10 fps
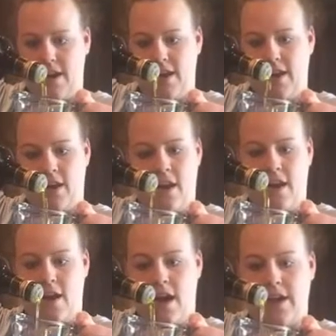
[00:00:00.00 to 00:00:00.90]
in.
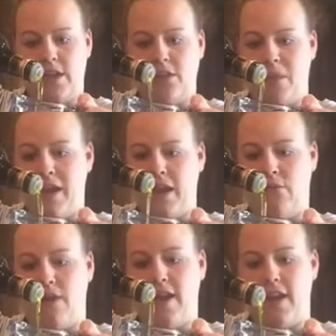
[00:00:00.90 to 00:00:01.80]
I just make it
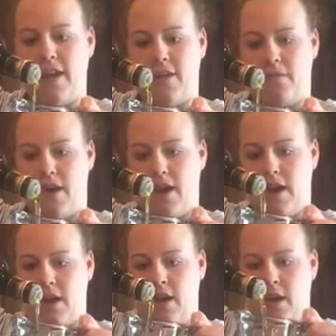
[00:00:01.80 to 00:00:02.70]
right in
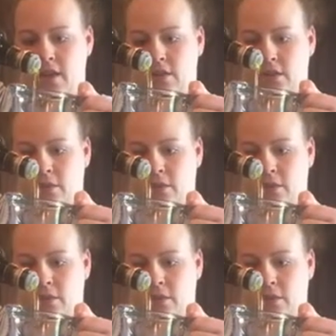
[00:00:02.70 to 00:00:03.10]
my little